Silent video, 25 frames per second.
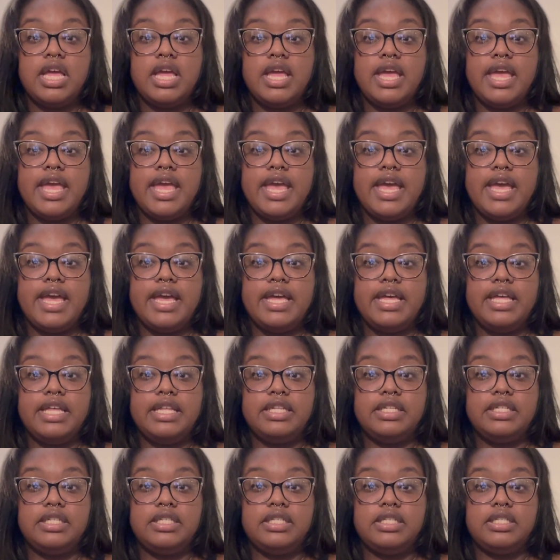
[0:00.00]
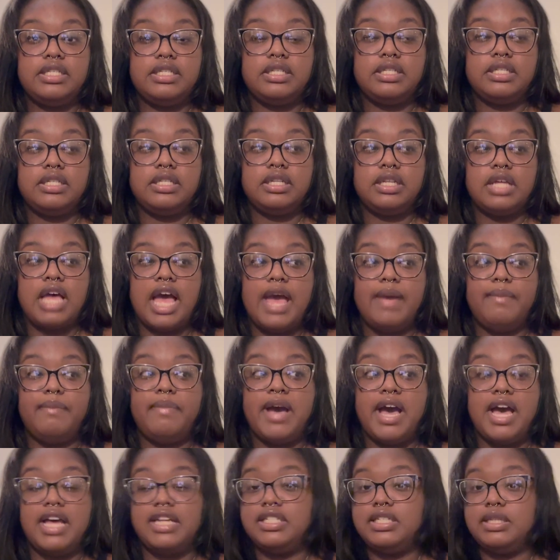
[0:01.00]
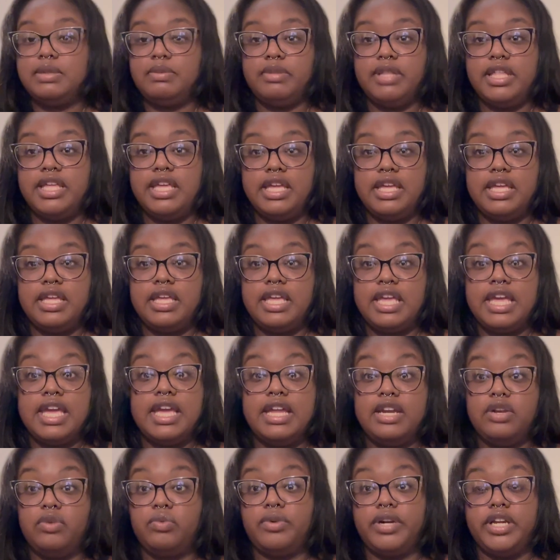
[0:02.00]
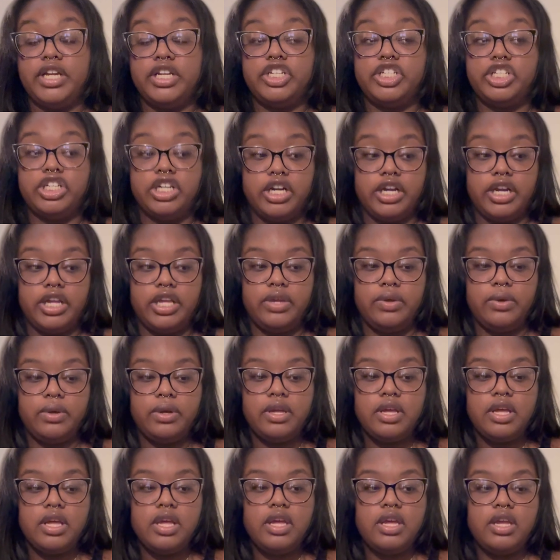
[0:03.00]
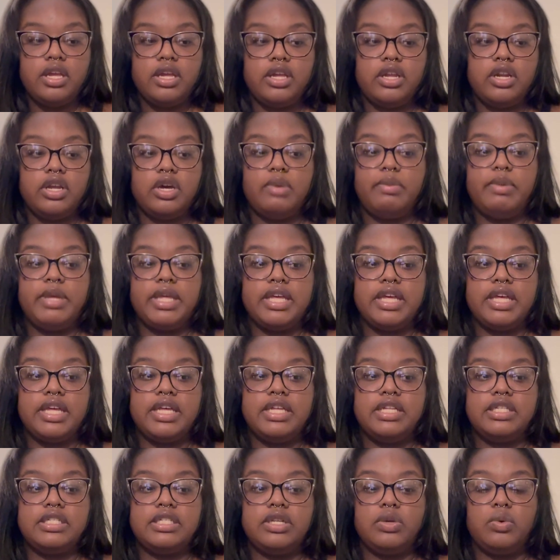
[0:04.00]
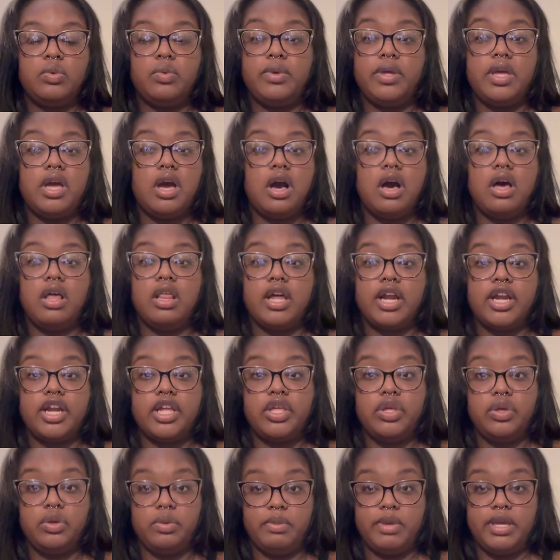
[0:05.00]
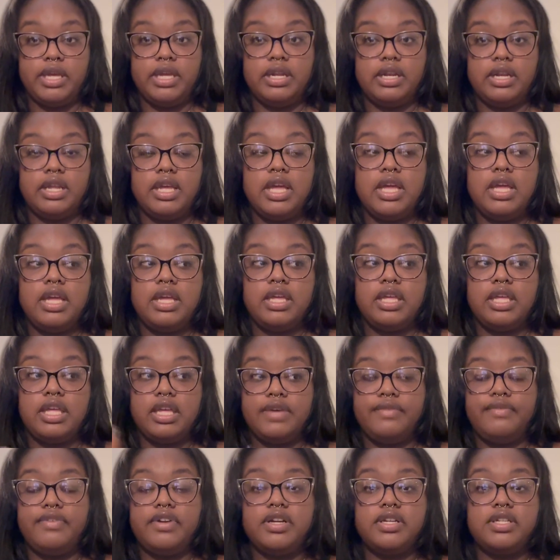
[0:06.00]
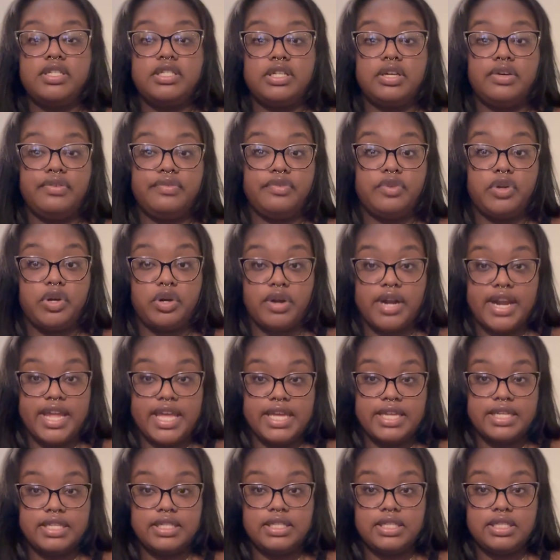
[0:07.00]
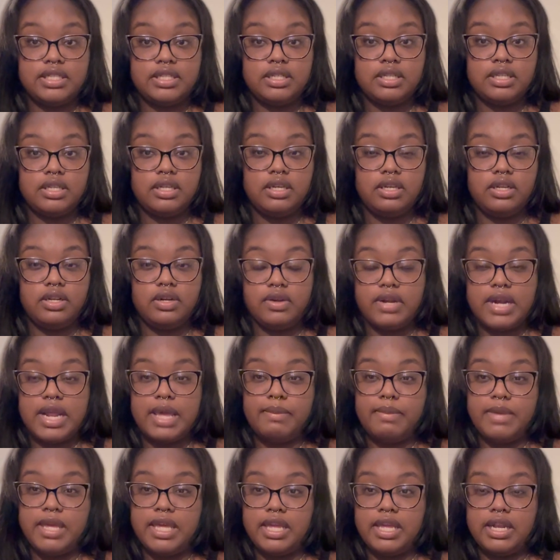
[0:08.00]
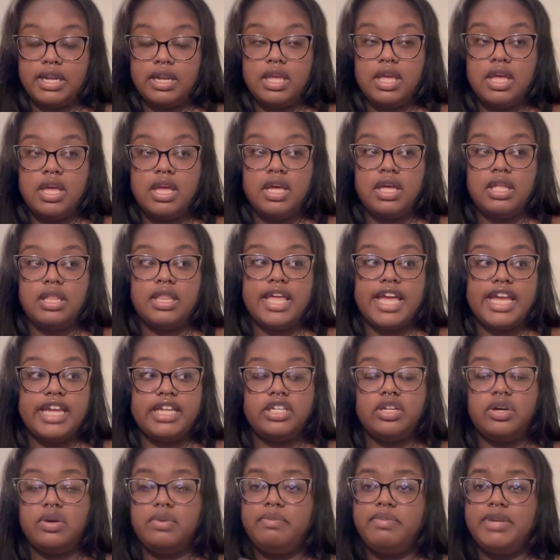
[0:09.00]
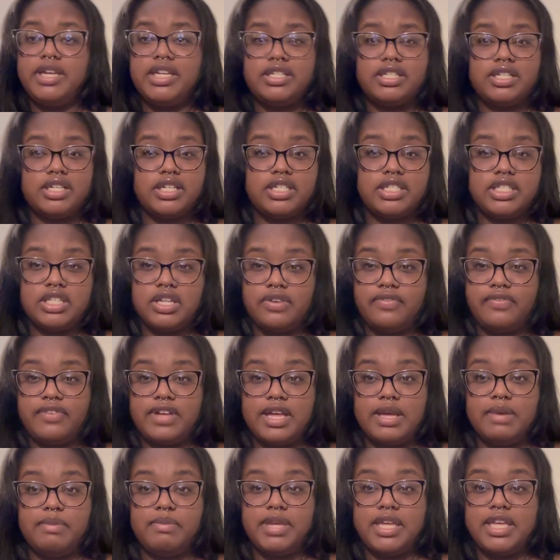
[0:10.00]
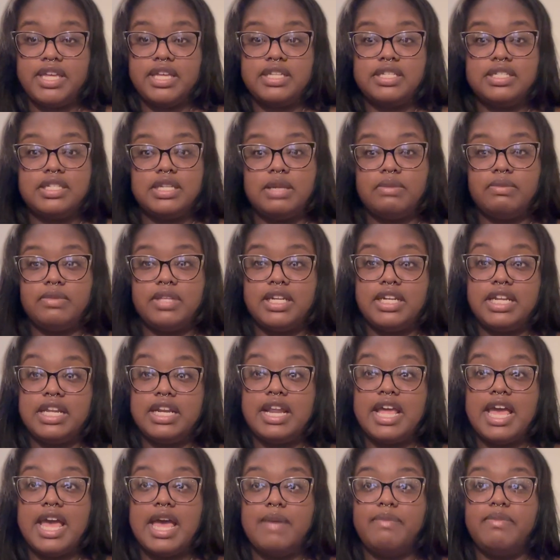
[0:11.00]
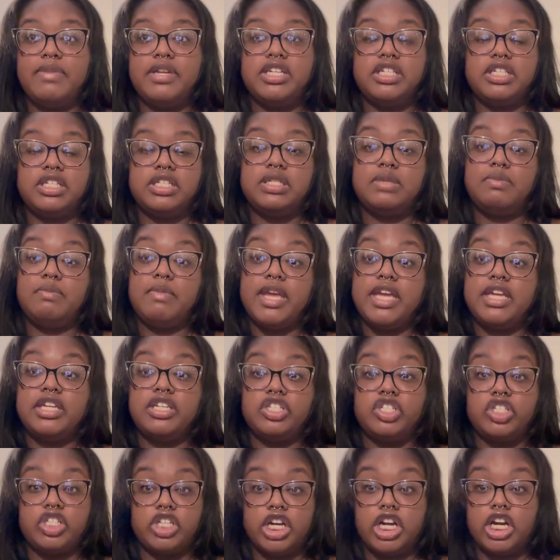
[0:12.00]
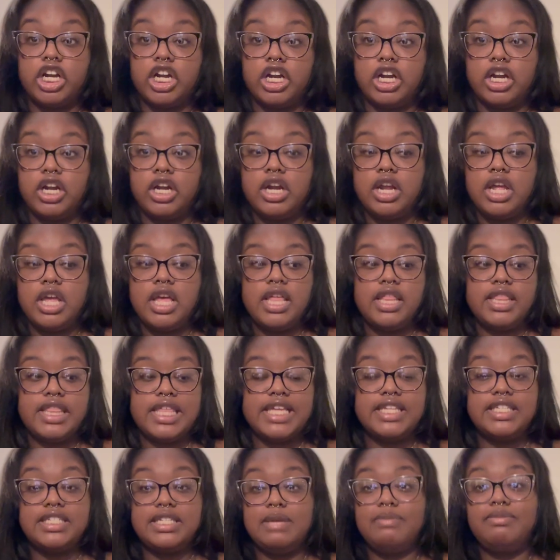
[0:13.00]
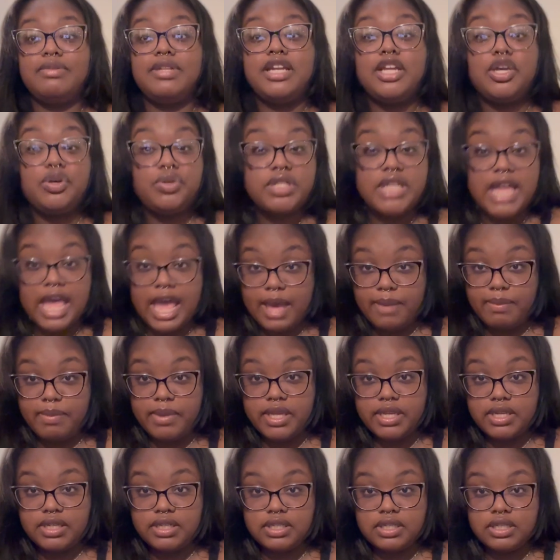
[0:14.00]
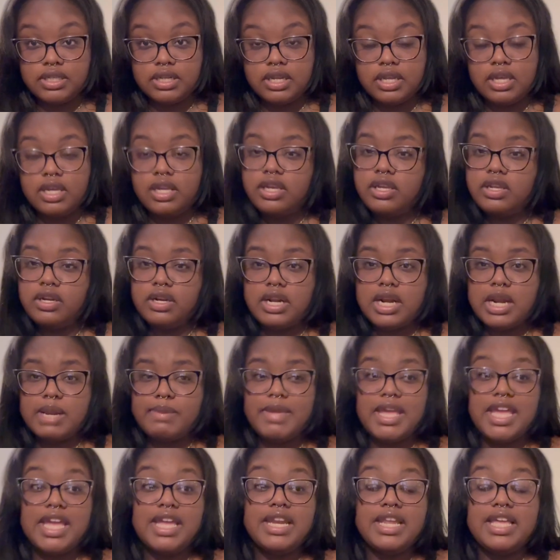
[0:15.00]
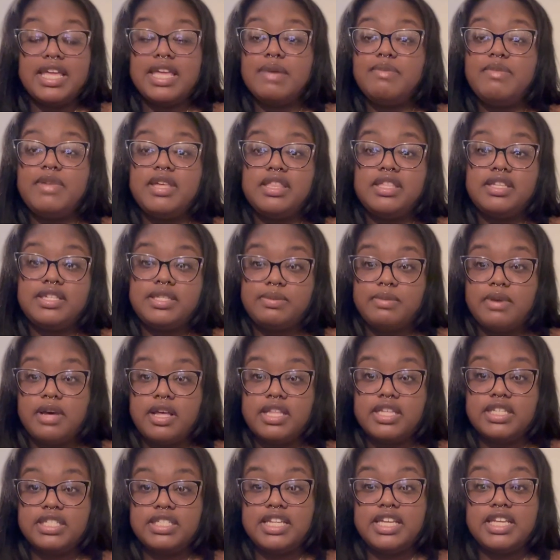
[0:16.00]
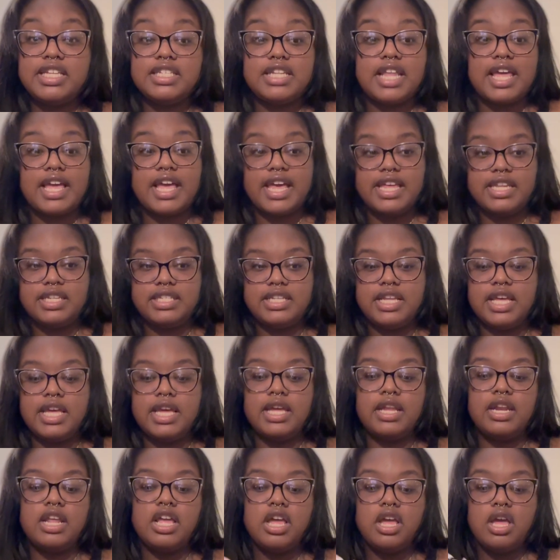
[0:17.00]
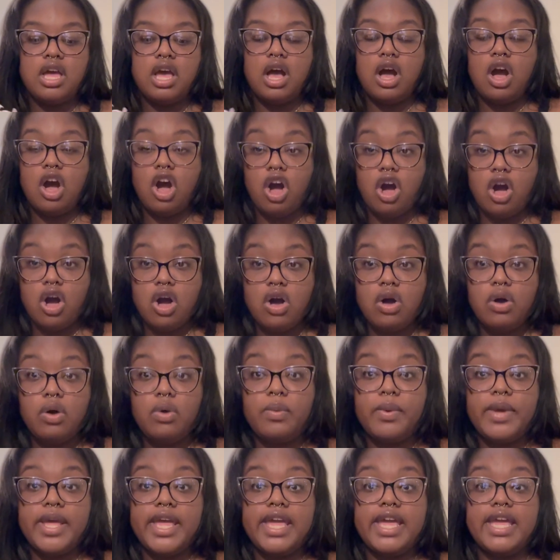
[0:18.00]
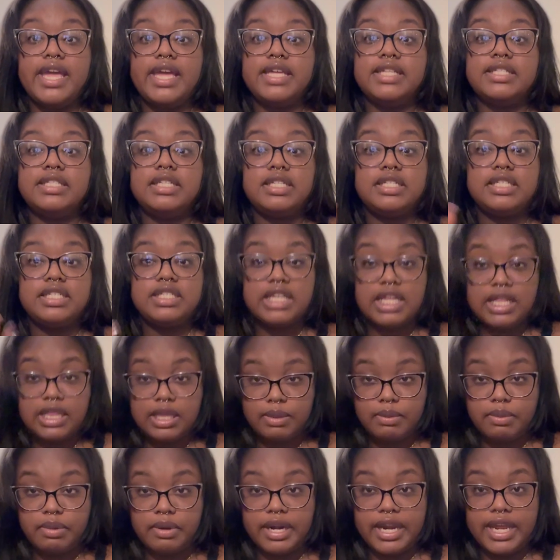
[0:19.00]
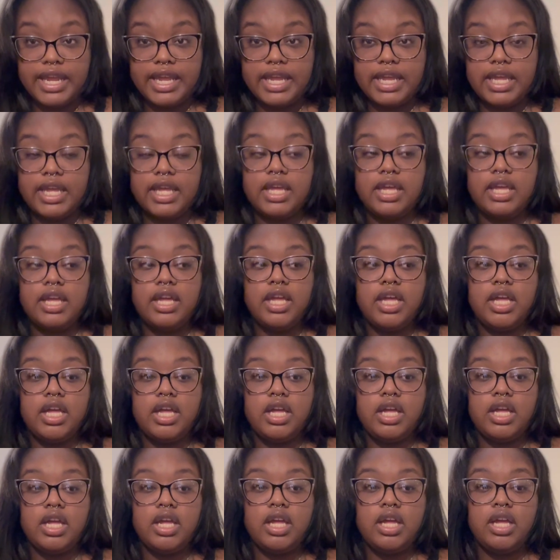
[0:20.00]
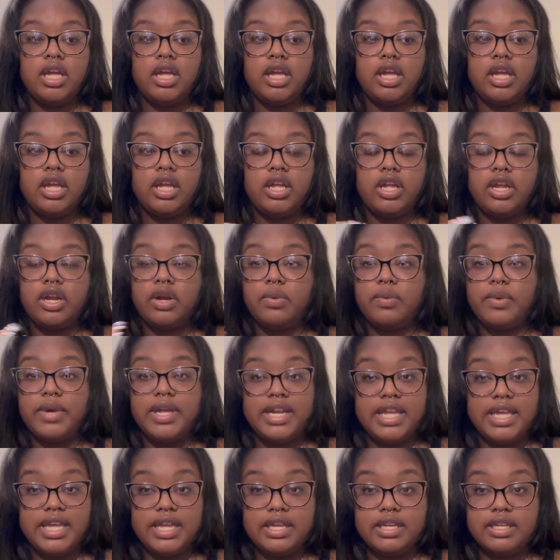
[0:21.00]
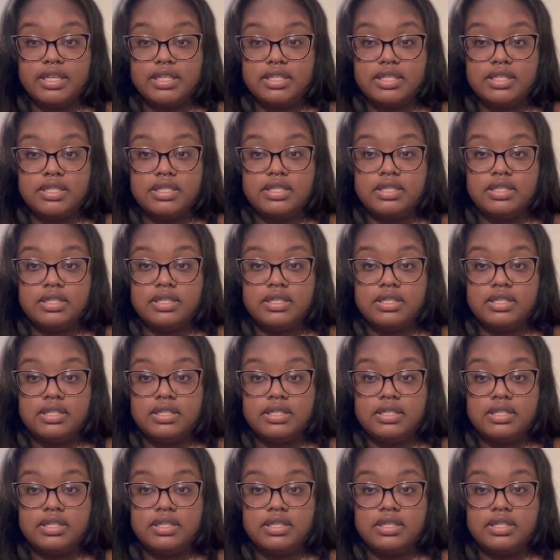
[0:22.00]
as I possibly can reassure you, you know, because we all are human. Give yourself grace, you know what I mean? Like, don't beat yourself up because something didn't happen. Just make sure that something else happens. You know what I mean? And it could be the smallest things. Like I said, always celebrate your winnings,